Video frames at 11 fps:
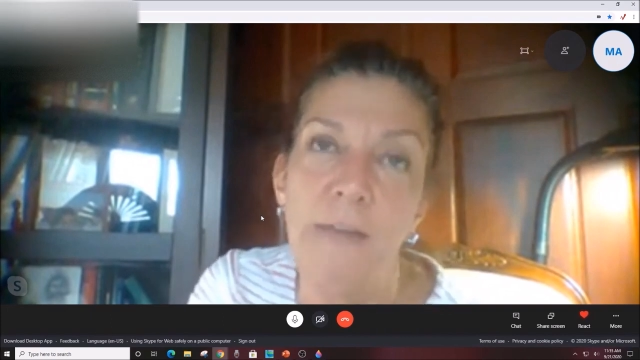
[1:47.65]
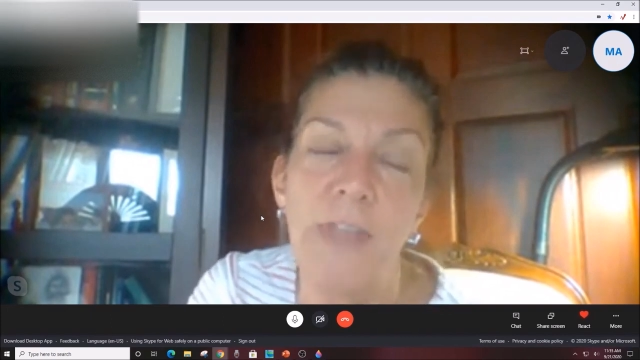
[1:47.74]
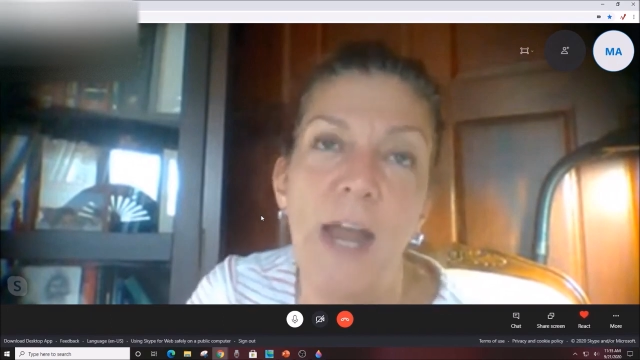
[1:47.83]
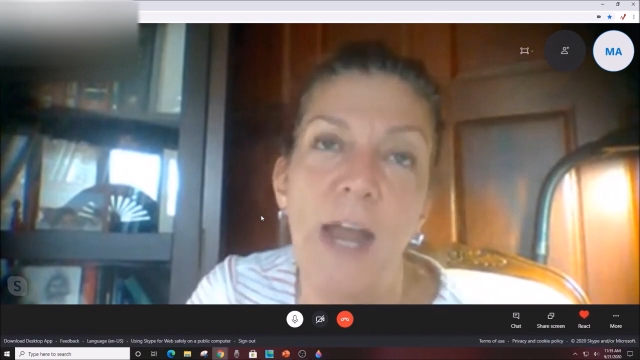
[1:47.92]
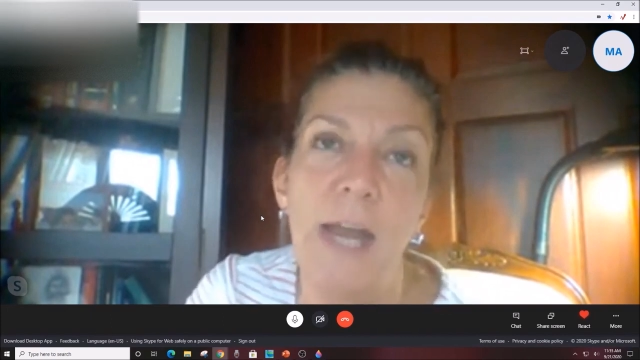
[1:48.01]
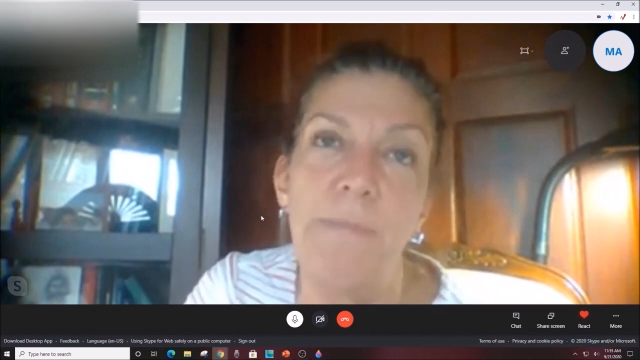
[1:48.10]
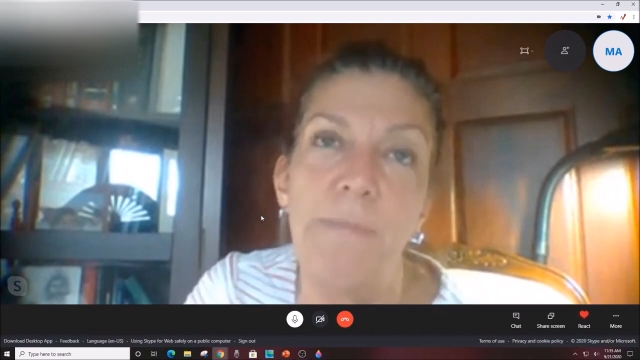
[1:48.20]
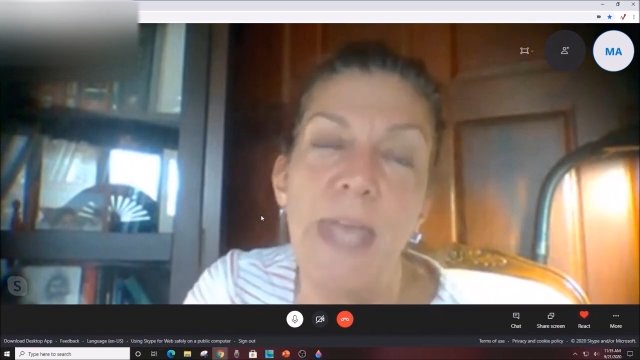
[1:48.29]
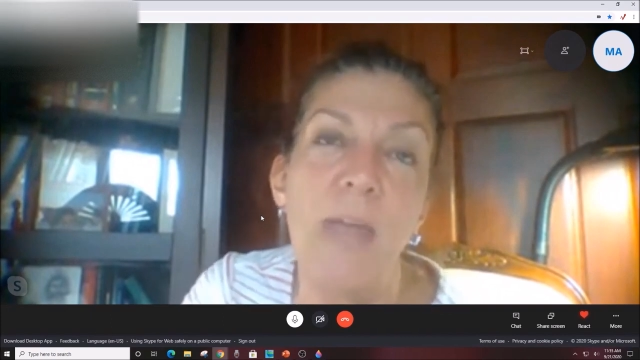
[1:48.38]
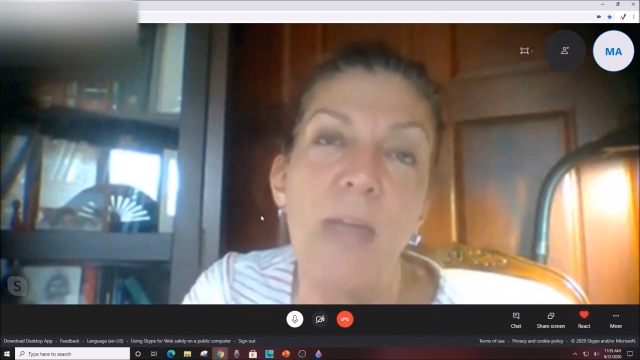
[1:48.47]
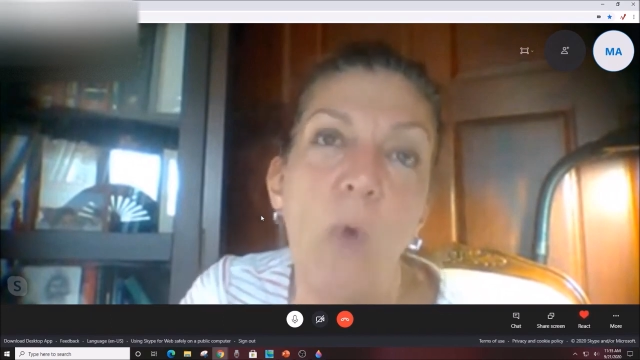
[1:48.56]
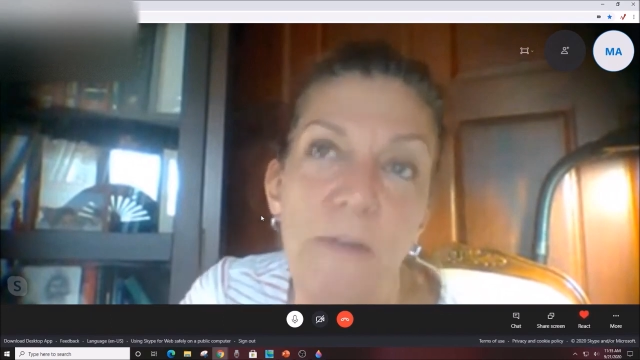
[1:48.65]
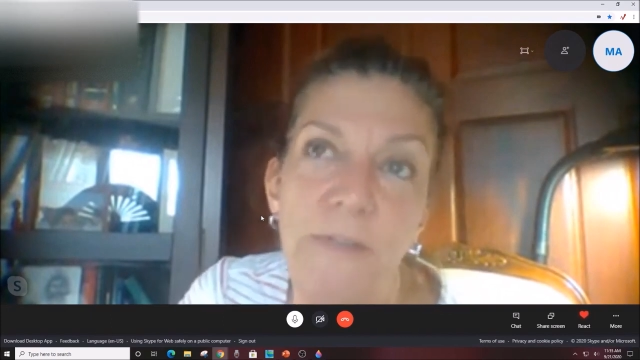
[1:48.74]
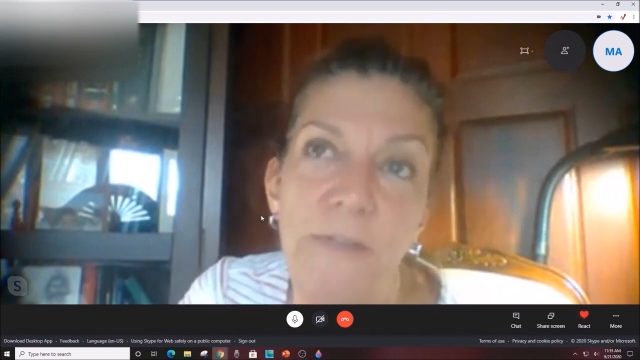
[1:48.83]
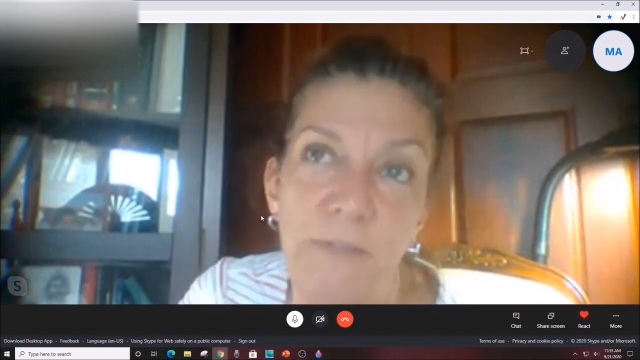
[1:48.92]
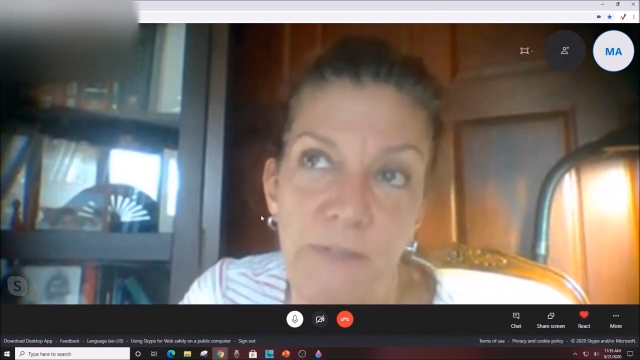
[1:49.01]
left and I had a B
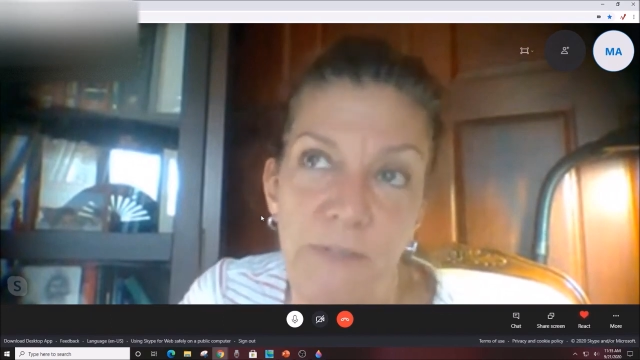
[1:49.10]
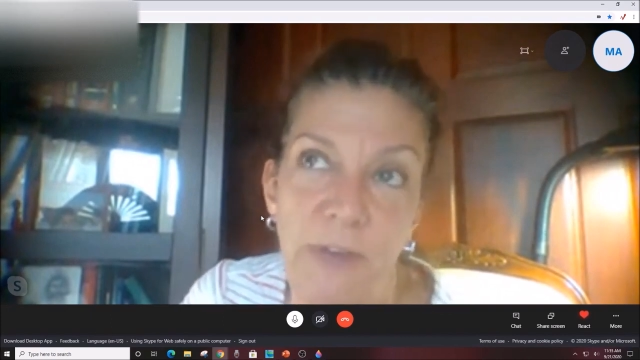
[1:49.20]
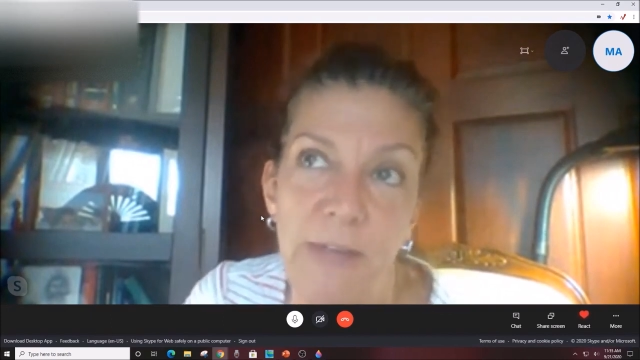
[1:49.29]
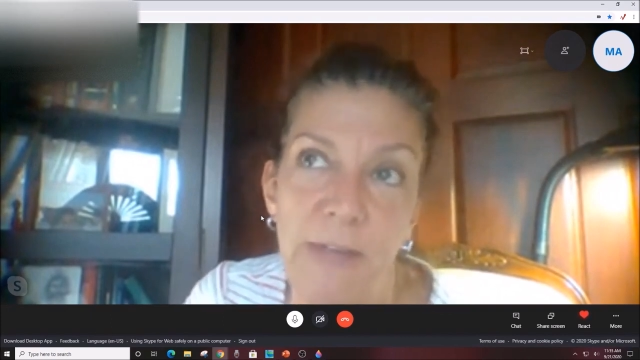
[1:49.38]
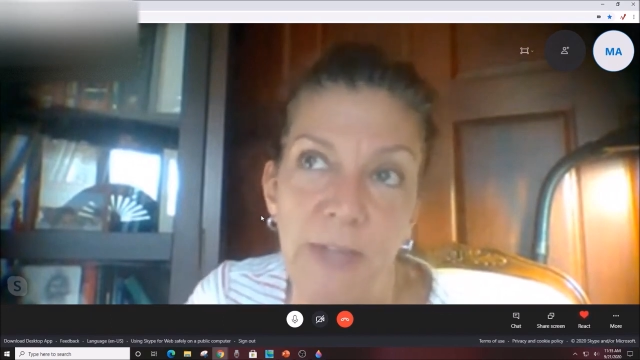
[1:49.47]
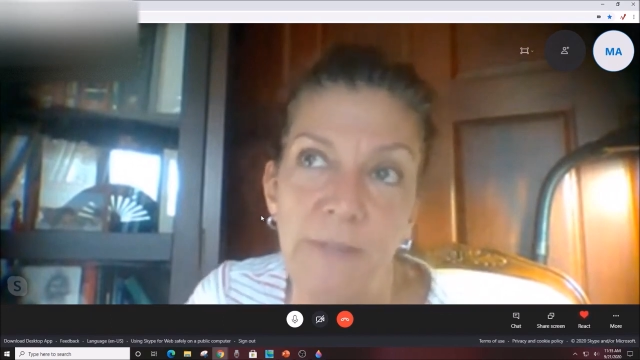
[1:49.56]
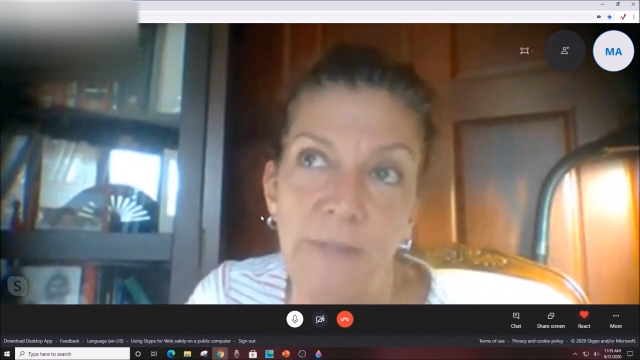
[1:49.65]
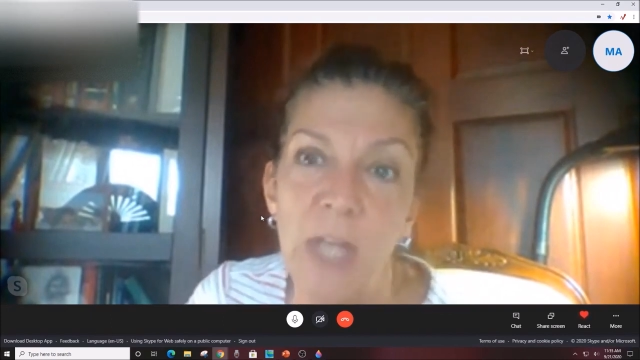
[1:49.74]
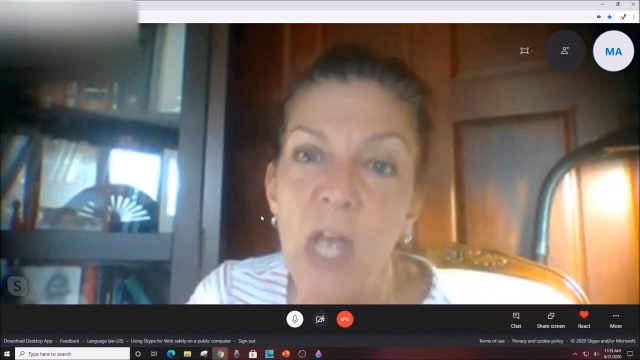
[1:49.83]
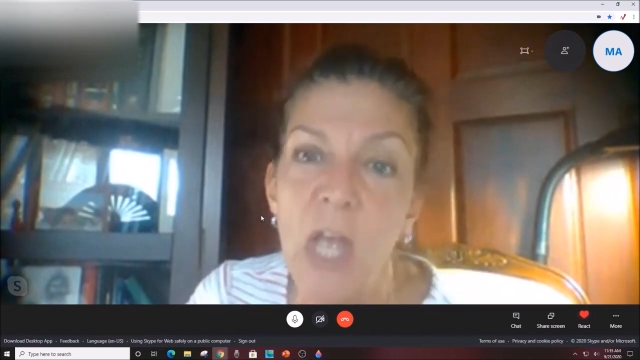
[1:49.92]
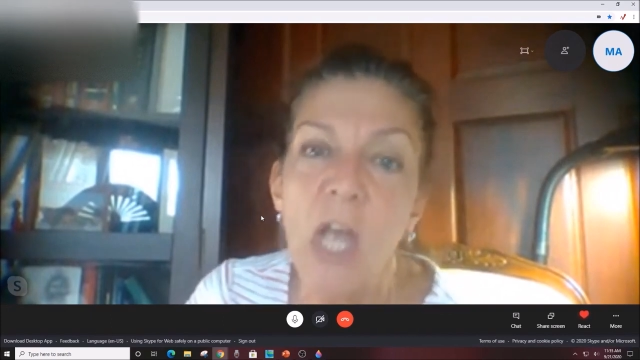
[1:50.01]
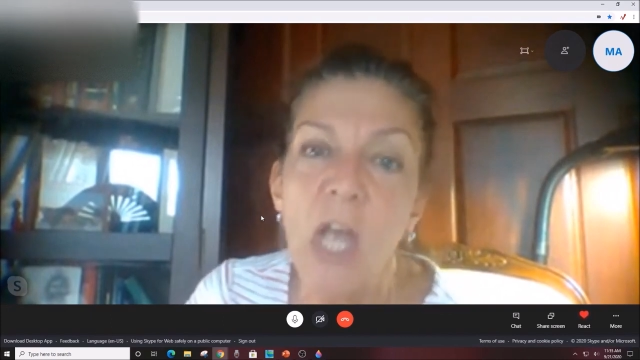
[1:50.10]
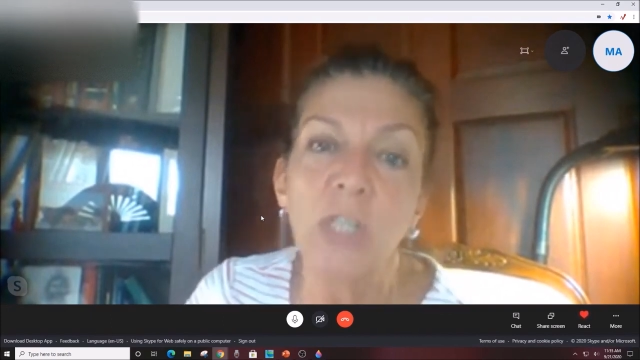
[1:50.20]
A one fifty-five left.